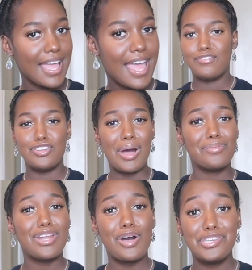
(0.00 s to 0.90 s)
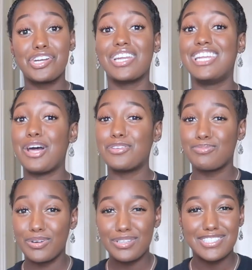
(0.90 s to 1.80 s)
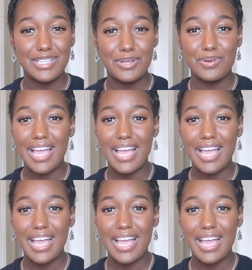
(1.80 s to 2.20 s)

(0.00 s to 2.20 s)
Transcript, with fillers: If you don't know, you're gonna know real soon.